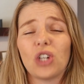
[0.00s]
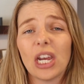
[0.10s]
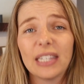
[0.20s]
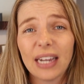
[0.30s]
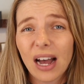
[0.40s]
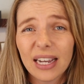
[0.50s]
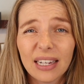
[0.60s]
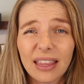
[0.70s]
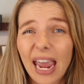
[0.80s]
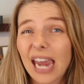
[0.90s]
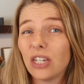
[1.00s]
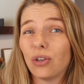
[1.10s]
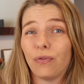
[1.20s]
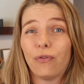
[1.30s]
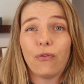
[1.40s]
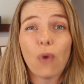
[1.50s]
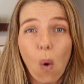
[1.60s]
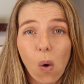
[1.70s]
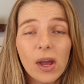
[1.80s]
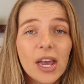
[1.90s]
Chasing Ice at the age of
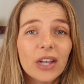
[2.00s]
four.